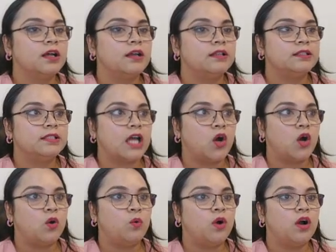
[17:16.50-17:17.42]

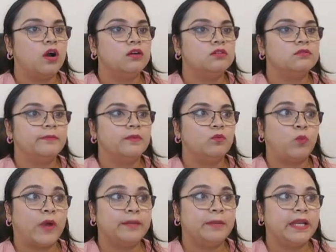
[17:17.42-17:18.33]
Now,
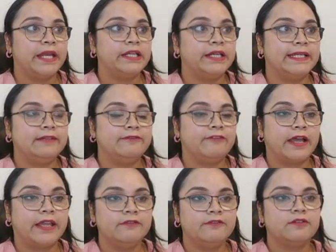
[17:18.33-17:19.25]
white played
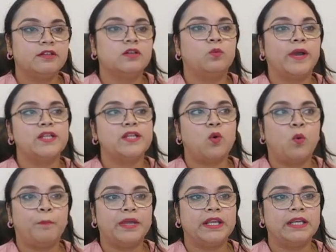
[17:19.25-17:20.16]
d5. White
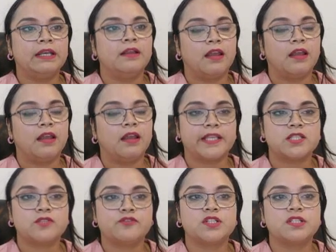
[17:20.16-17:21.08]
opened lines
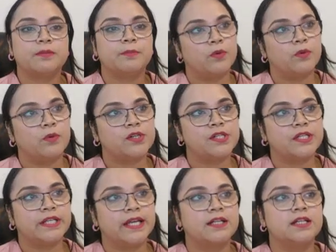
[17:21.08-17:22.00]
for some
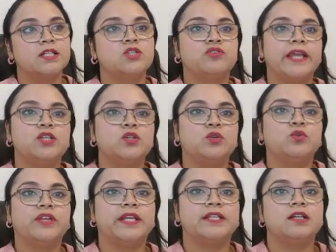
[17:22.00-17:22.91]
counterattack, trying to
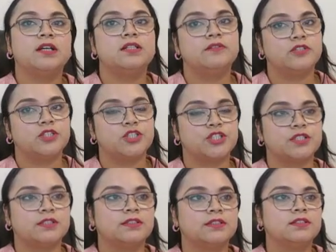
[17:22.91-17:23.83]
create a
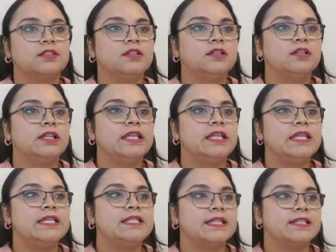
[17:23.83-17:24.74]
diversion. E takes